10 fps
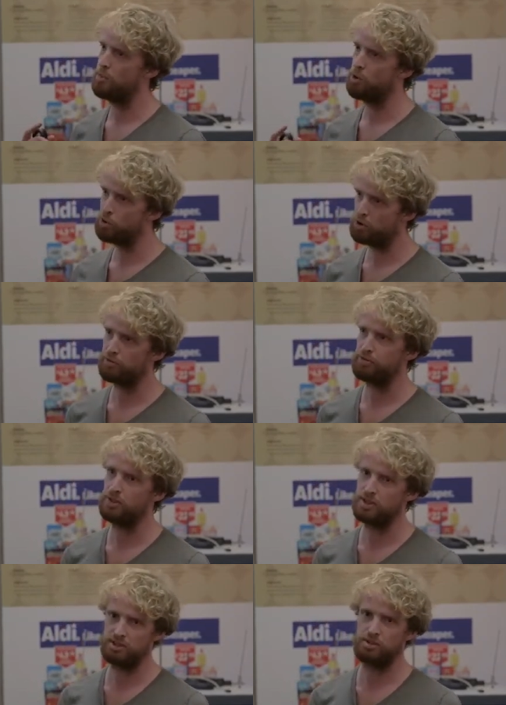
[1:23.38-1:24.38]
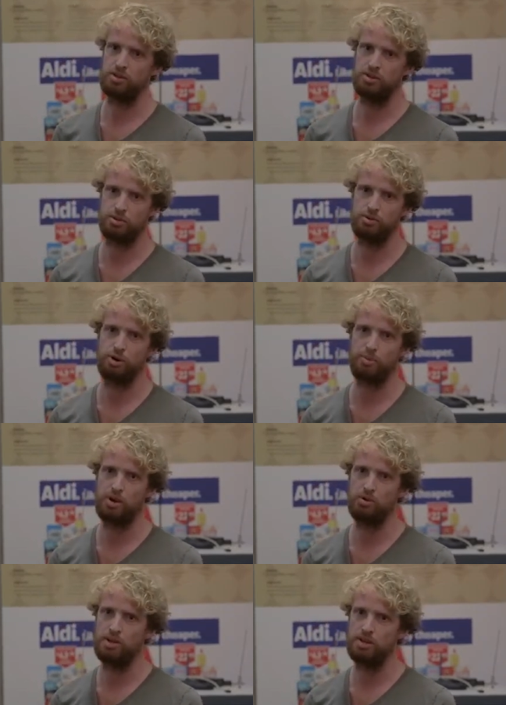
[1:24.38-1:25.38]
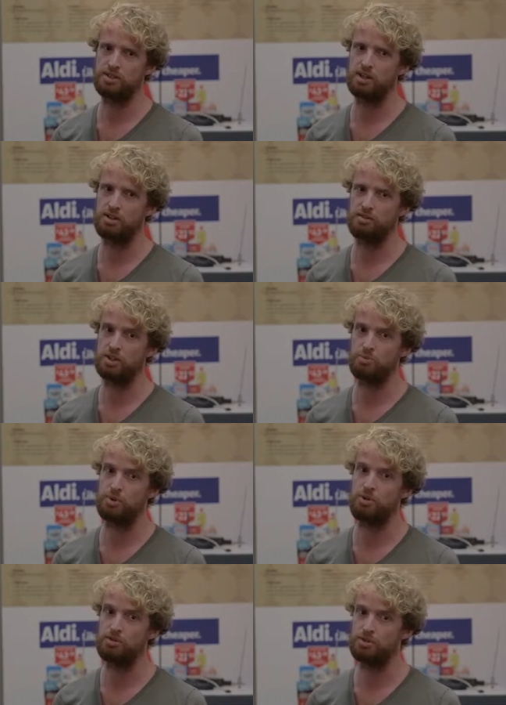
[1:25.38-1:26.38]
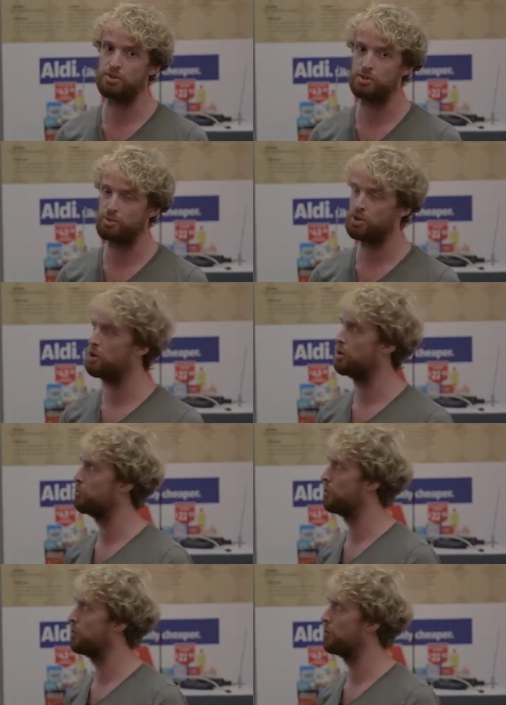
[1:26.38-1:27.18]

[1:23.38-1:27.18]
all of the things I'm going to talk about is kind of experience that has been hard